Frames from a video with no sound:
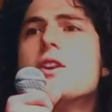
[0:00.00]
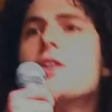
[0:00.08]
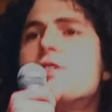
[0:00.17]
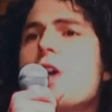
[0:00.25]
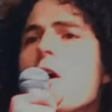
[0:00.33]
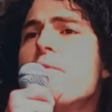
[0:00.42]

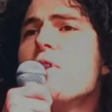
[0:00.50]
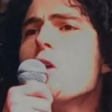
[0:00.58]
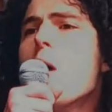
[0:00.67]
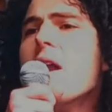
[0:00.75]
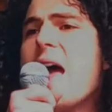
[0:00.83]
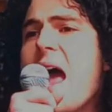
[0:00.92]
So if you
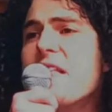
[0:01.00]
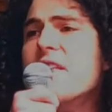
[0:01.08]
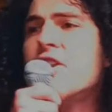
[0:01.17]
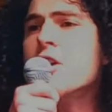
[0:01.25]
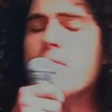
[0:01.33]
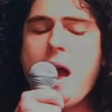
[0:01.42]
want to end
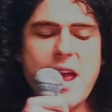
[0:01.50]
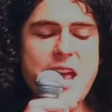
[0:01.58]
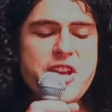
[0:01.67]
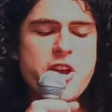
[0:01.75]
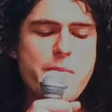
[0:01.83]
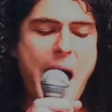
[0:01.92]
the
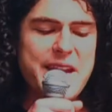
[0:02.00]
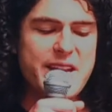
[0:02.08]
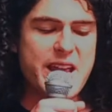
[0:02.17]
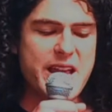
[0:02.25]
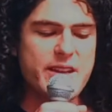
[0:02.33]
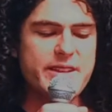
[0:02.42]
inhumanity,